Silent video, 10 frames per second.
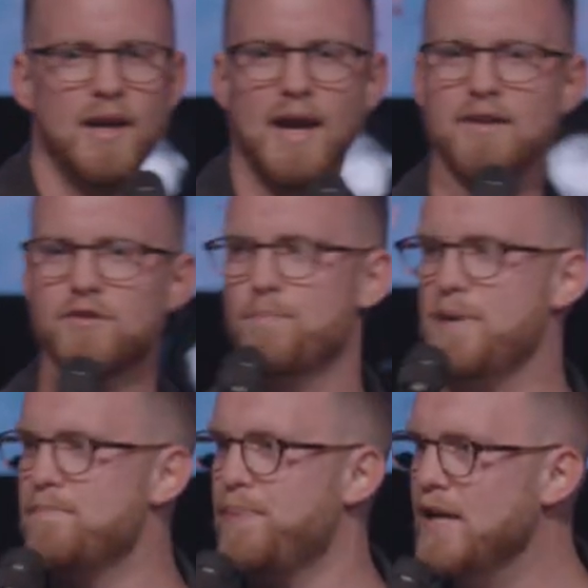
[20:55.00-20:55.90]
and to
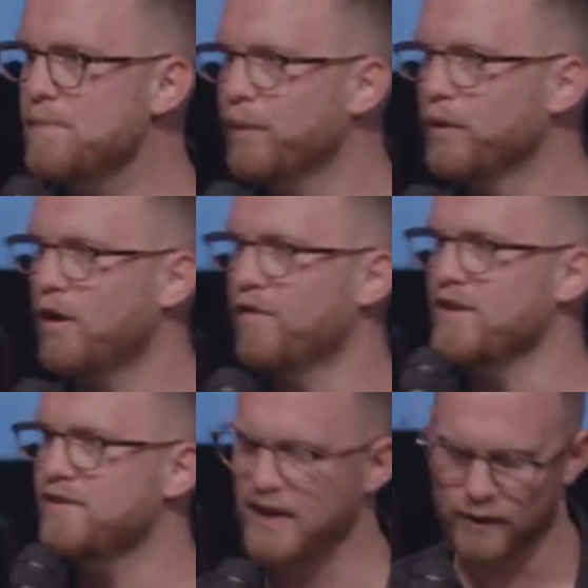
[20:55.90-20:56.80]
be people of
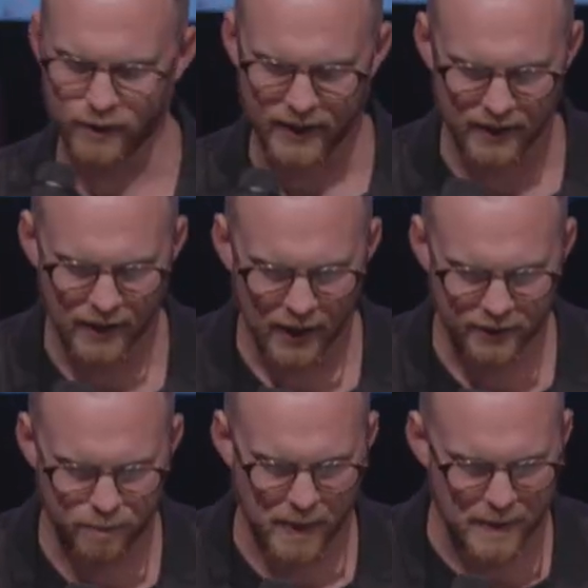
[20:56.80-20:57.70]
integrity,
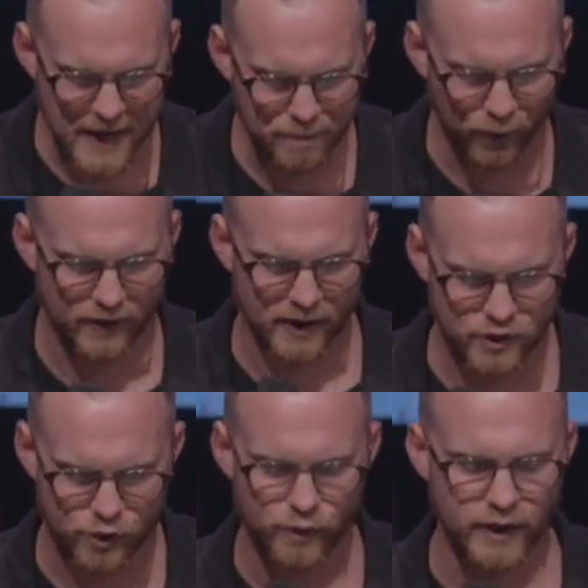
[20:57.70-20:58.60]
to be people that are true.